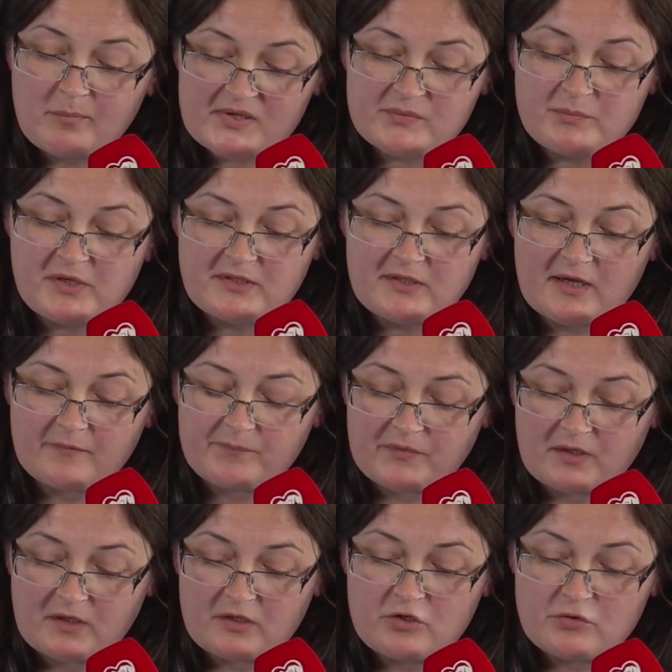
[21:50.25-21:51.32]
mass media
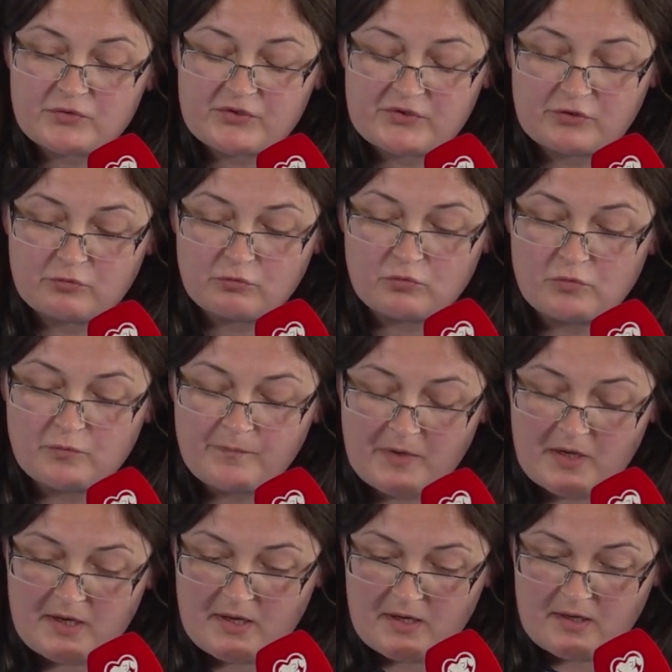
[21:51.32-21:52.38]
used to
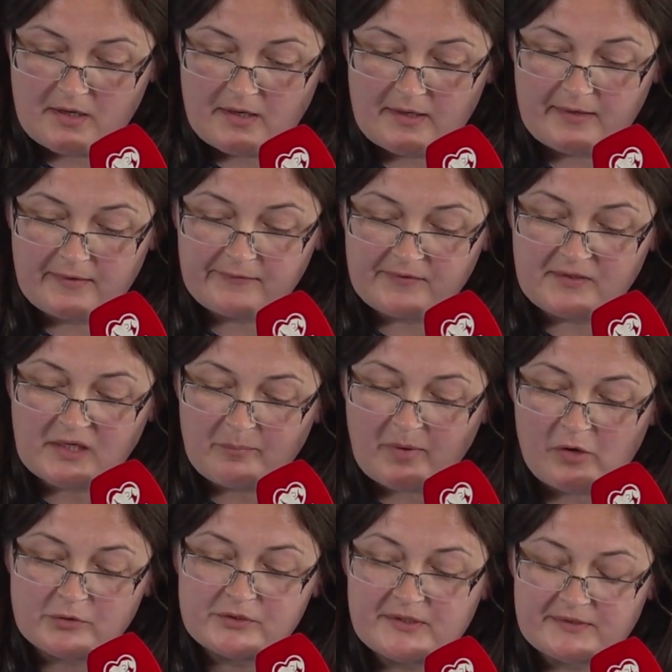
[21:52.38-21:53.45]
think
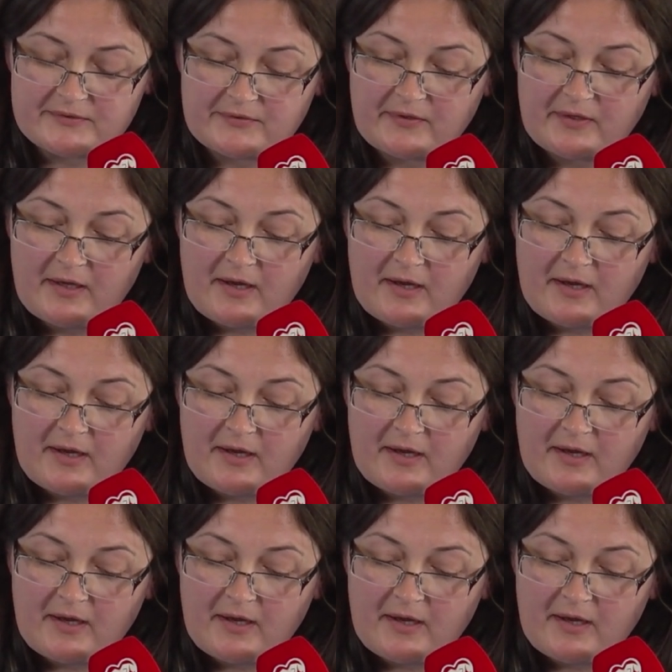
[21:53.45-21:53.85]
about it.